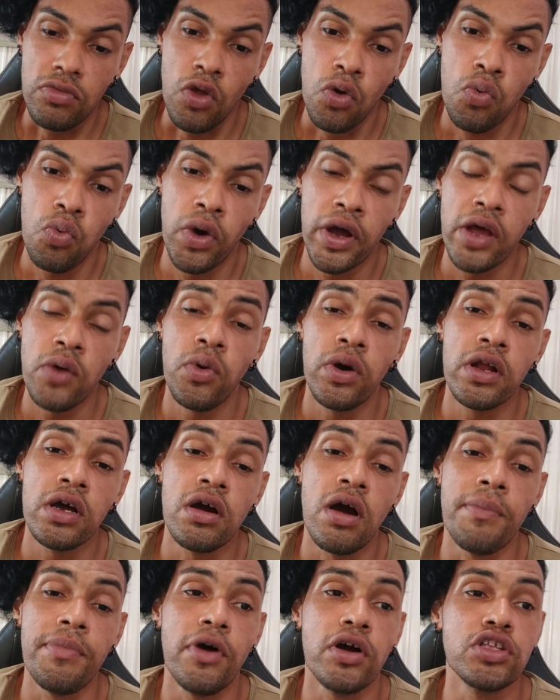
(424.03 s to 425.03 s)
What I want to
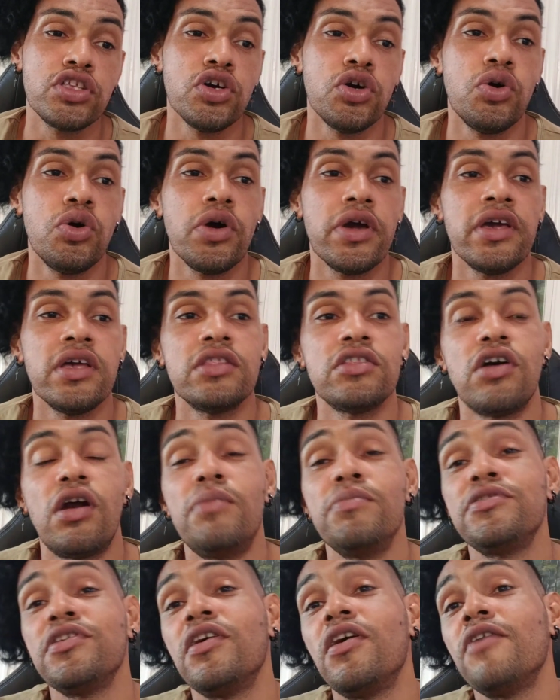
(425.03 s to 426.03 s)
come down to in
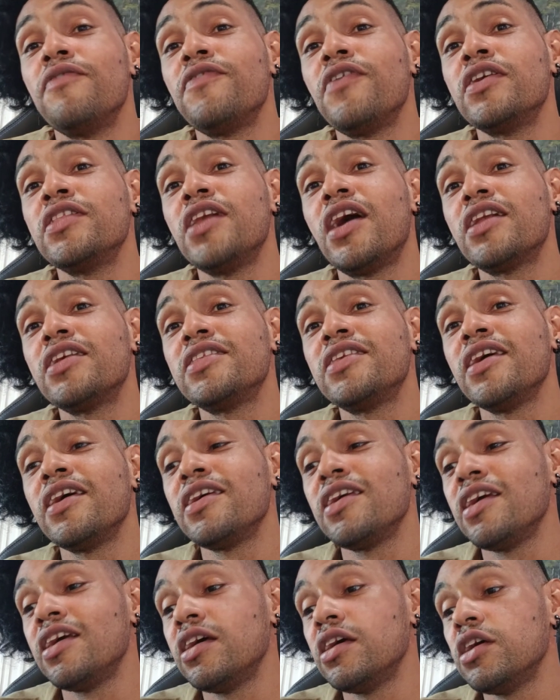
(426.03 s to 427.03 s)
terms of another
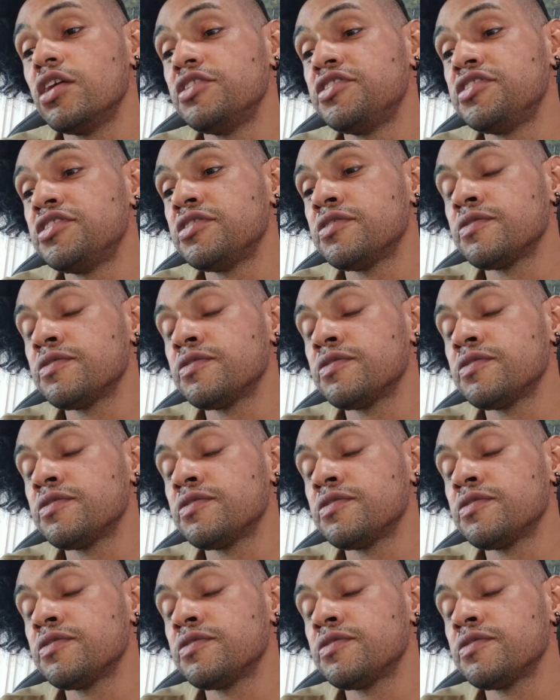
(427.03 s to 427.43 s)
thing is